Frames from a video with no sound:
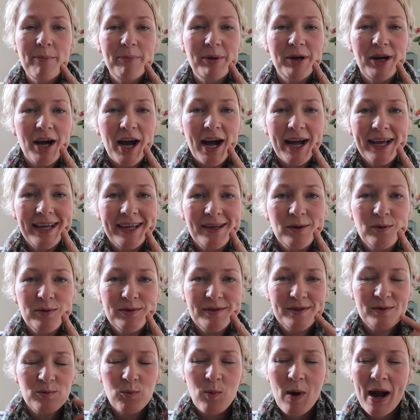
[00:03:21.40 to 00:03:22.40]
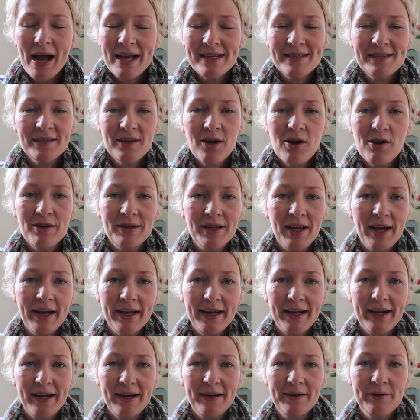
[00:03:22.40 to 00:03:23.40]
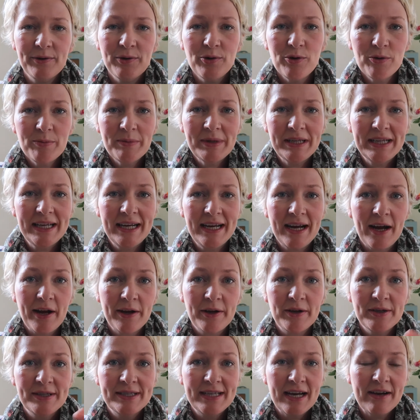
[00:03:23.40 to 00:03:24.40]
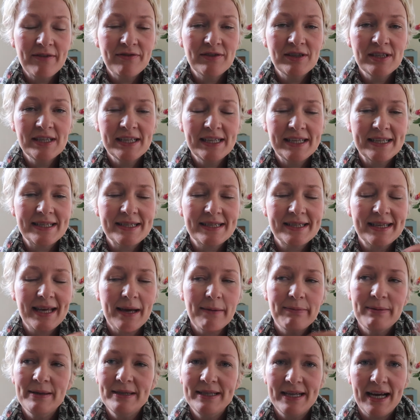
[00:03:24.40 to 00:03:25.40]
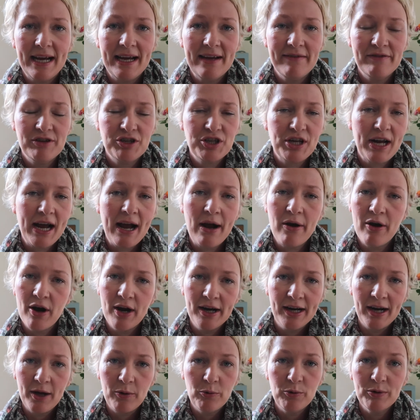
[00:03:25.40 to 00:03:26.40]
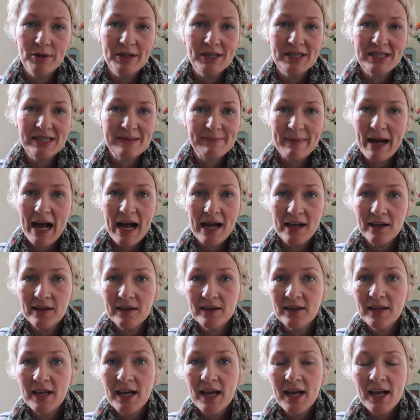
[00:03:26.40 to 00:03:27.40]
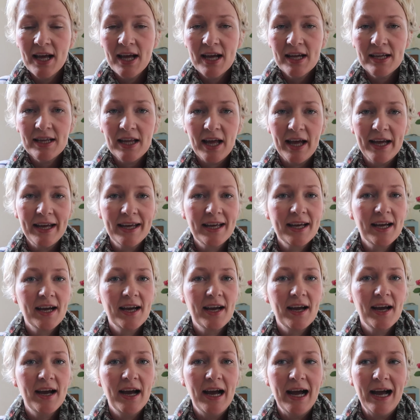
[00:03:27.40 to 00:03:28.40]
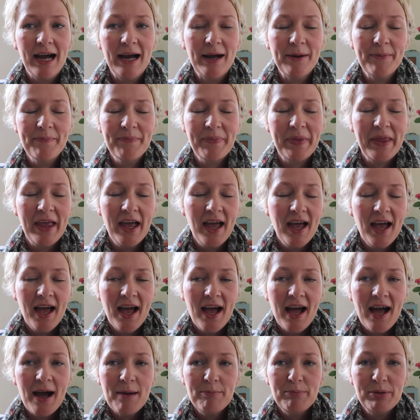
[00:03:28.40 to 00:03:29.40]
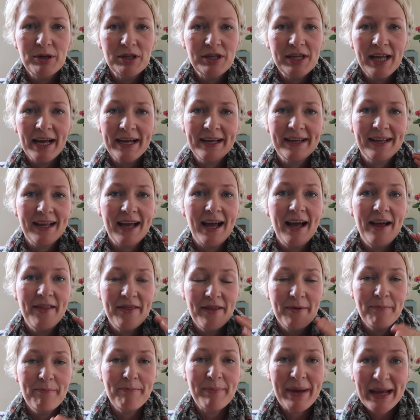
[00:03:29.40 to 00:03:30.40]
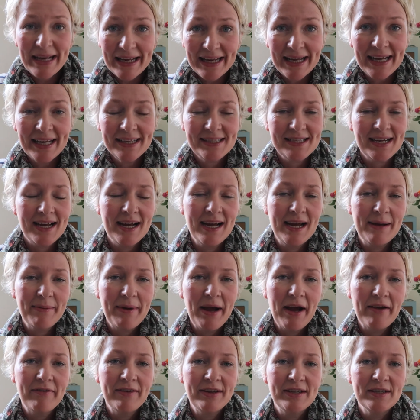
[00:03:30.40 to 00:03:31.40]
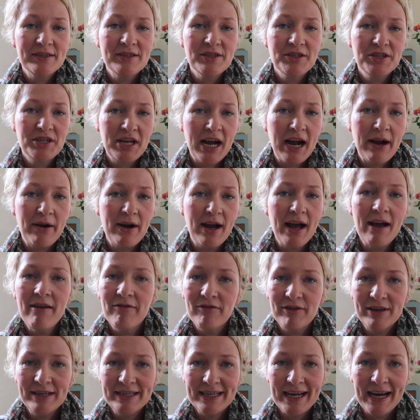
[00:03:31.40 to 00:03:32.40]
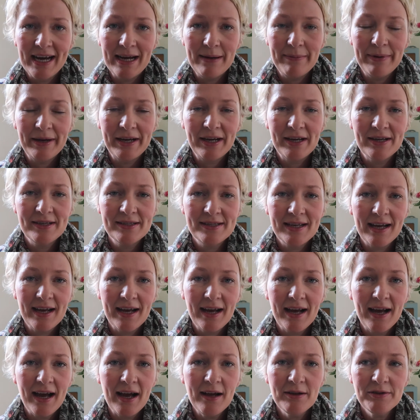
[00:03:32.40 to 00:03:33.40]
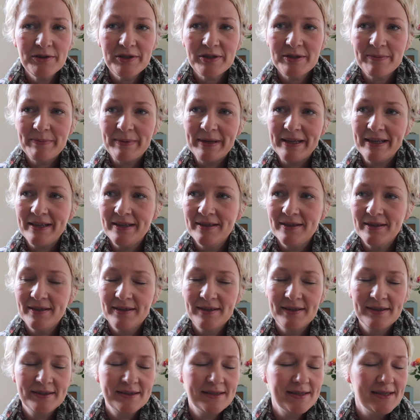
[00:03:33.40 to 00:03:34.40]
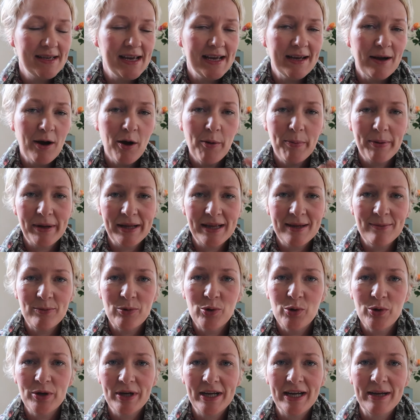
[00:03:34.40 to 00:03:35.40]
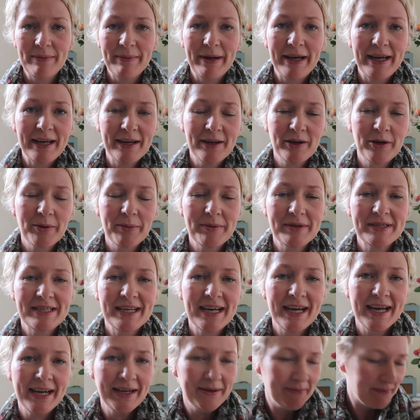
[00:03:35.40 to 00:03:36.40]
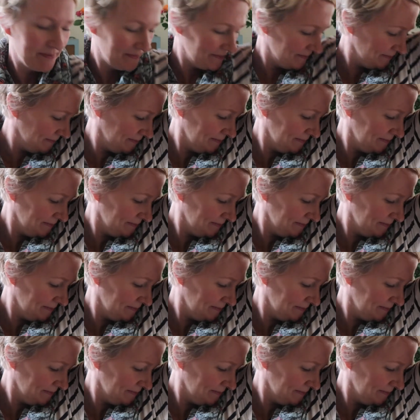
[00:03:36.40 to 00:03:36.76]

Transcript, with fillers: But I swear to God, like normally I could definitely skip a day of a shower and I wouldn't smell. Like, um, but like at the minute I am having to shower every day because I'd just be eh, up in the morning making a cup of tea.